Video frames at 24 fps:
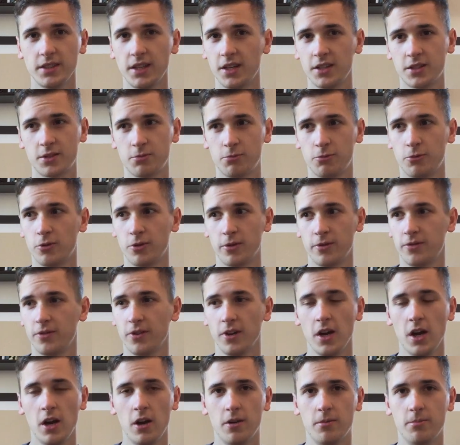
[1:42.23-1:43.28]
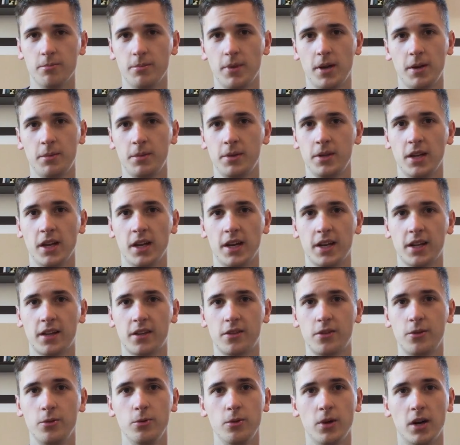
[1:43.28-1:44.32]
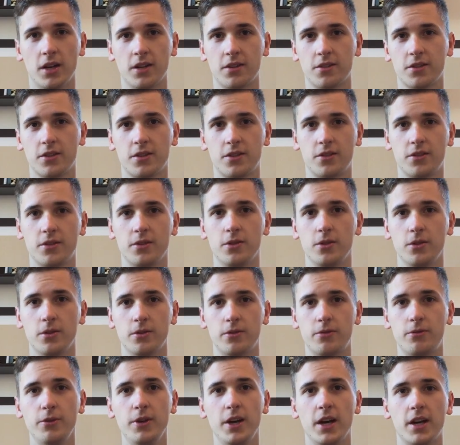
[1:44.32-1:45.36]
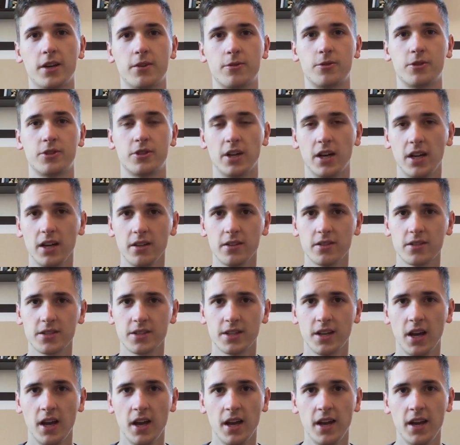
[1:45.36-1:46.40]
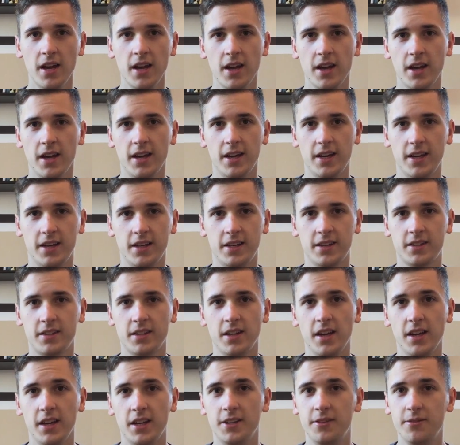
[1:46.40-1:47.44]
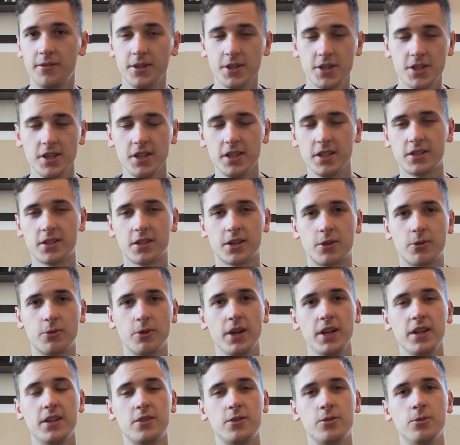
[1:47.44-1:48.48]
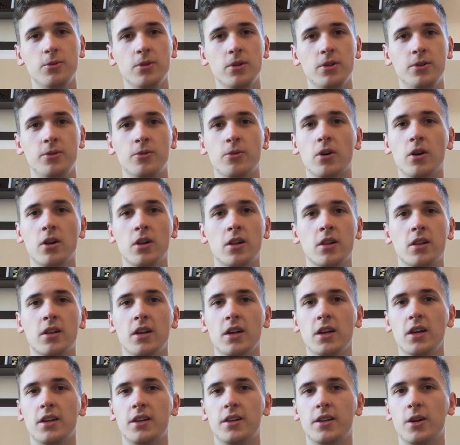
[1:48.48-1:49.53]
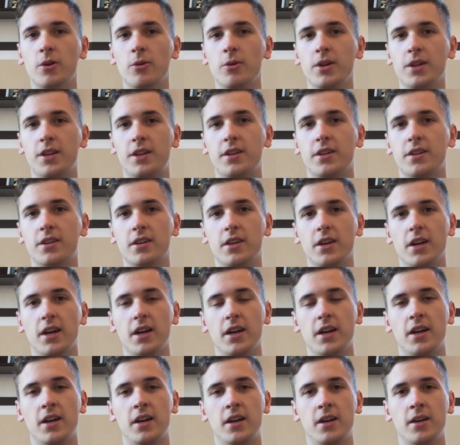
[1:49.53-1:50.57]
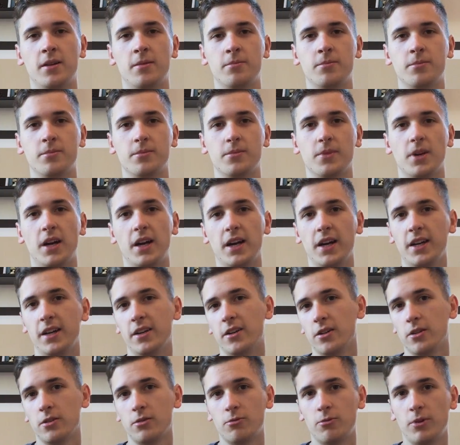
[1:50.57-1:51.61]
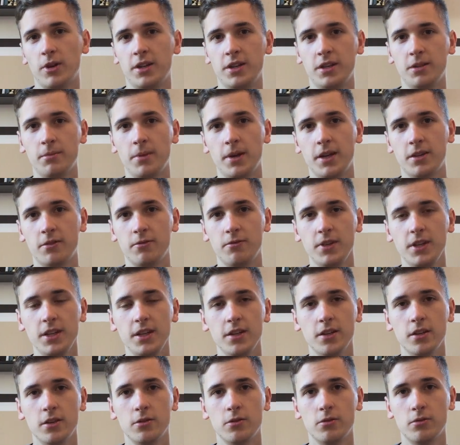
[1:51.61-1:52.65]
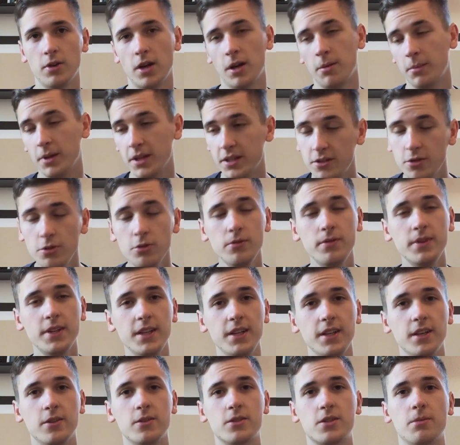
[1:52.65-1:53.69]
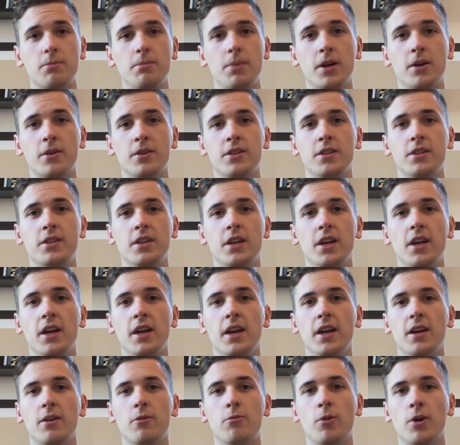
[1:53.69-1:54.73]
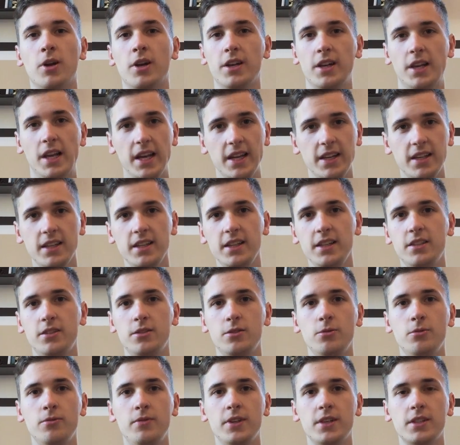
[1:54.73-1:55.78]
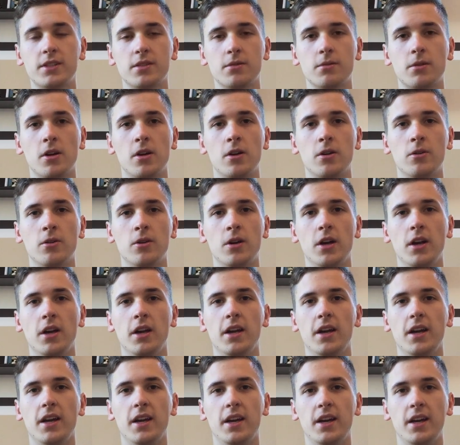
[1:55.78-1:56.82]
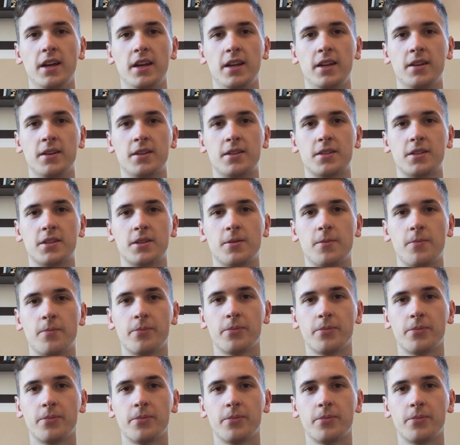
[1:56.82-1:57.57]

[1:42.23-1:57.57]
that is worth maybe like 200 to 300 dollars. And InVision is a great tool, you all know it. Um, I already made a video, I made two videos about it, one lately, two weeks ago, and